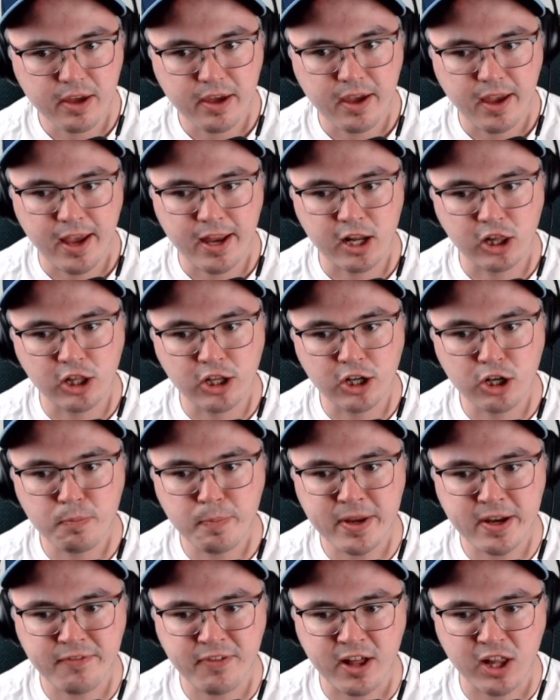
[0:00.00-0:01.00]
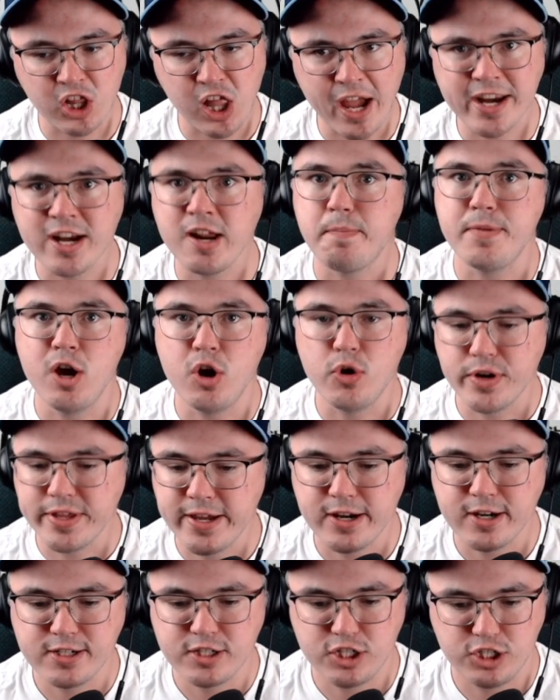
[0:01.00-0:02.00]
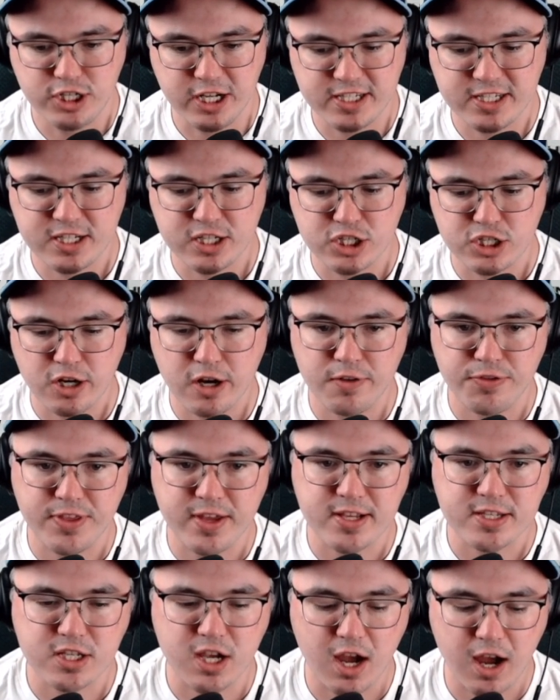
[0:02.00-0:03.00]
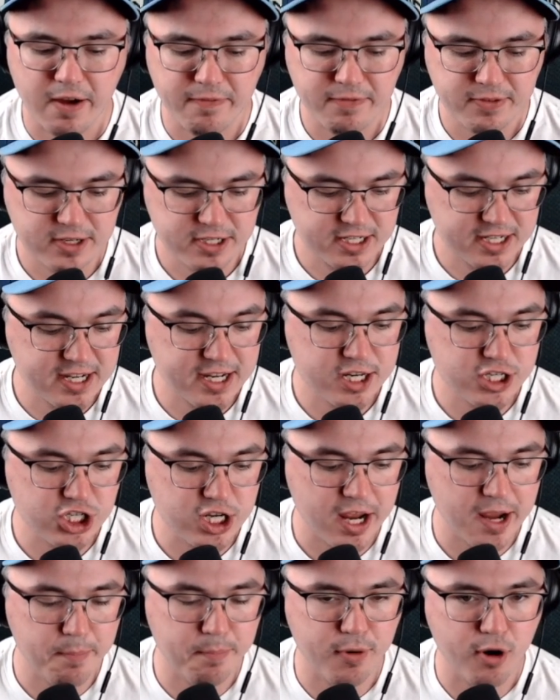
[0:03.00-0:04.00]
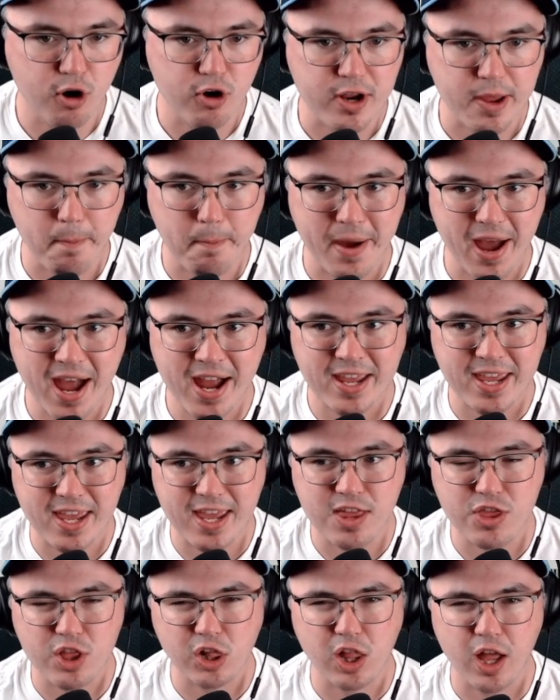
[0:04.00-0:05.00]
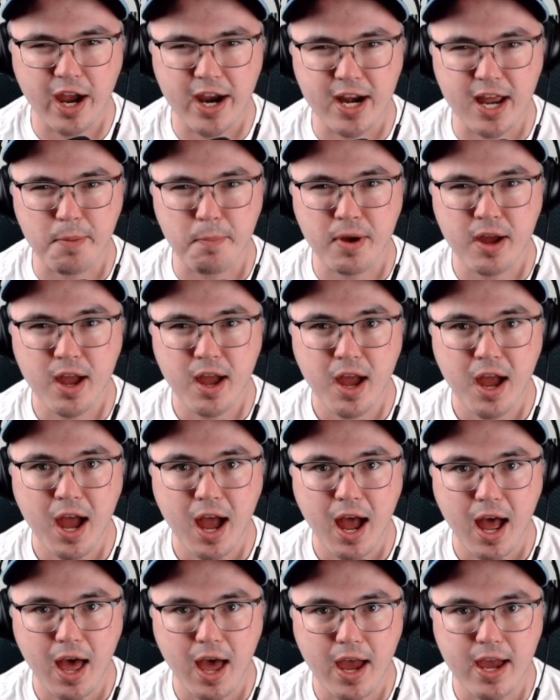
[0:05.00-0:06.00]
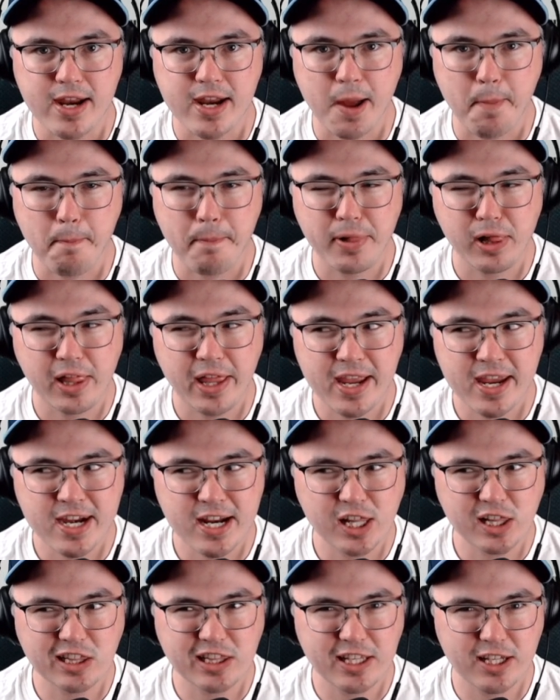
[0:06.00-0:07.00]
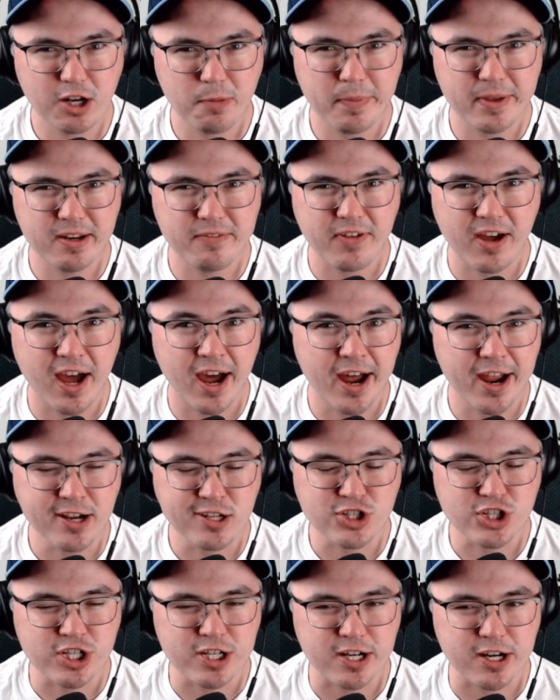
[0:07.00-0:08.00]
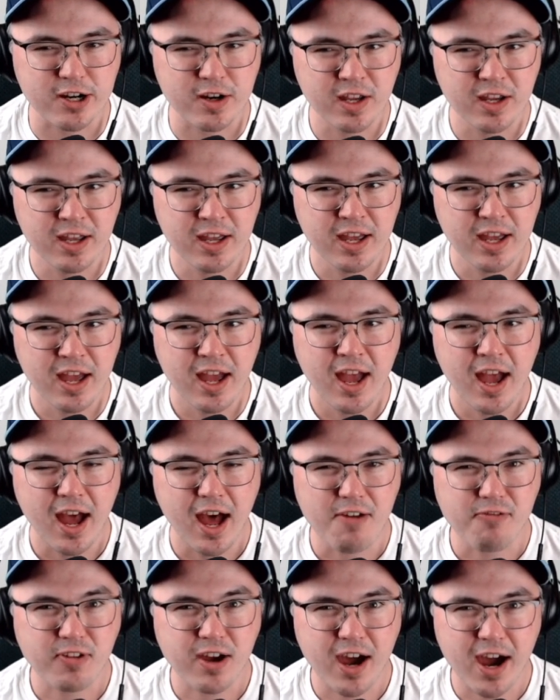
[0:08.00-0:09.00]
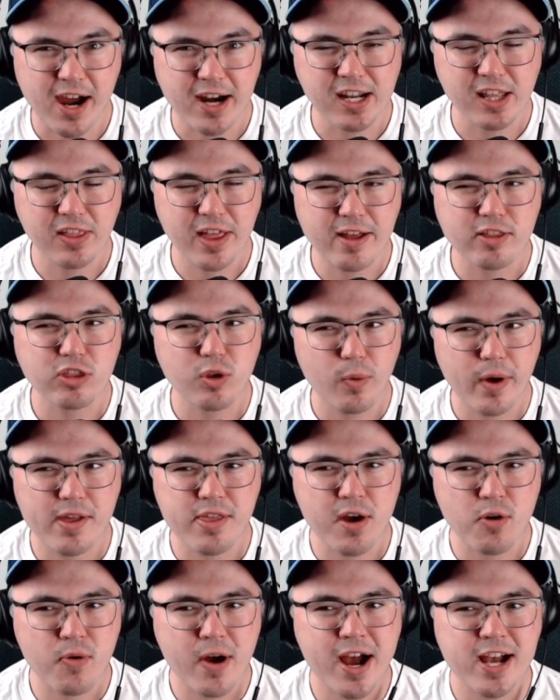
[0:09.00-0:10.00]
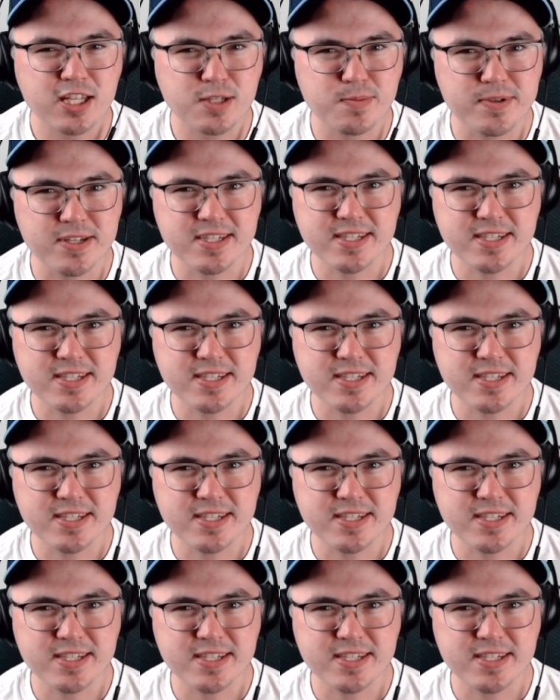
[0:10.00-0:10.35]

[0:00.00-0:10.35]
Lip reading: And a little bit of a lineup note here just to start things off. TJ Brodie back in the lineup. And I'm playing a little bit of a hunch here. I've kind of liked the way that Rasmus